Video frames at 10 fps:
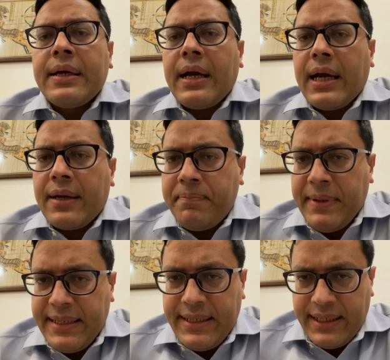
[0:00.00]
and
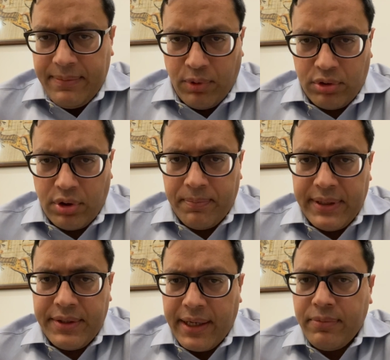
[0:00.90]
PT,
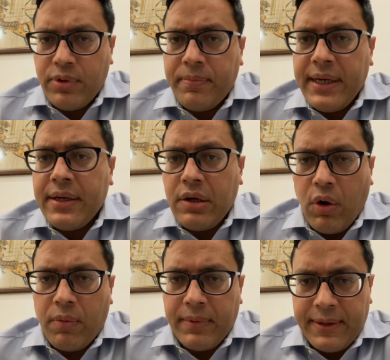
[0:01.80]
prothrombin time, would be
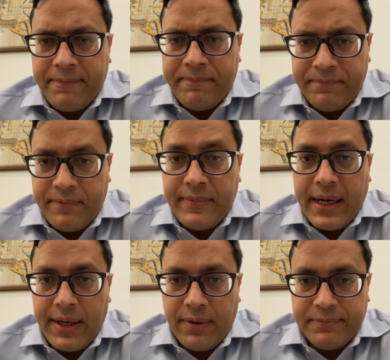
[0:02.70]
normal.
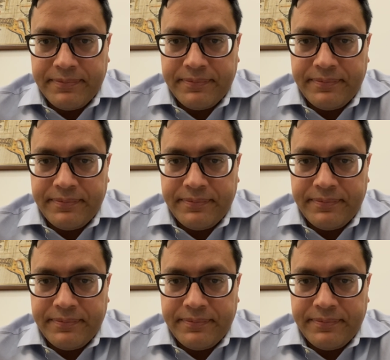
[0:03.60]
Thank you.